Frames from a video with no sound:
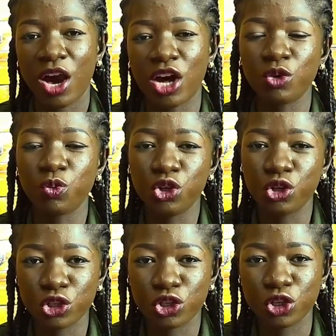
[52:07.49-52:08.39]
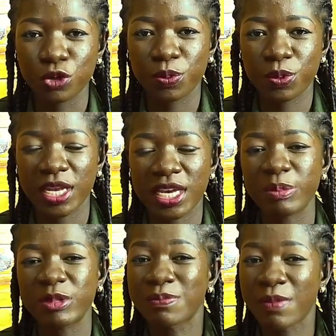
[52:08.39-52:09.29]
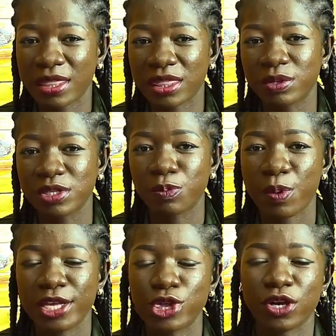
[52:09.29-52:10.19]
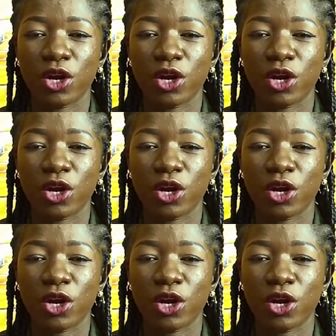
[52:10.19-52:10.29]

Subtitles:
On YouTube, the name is Martha Inspires.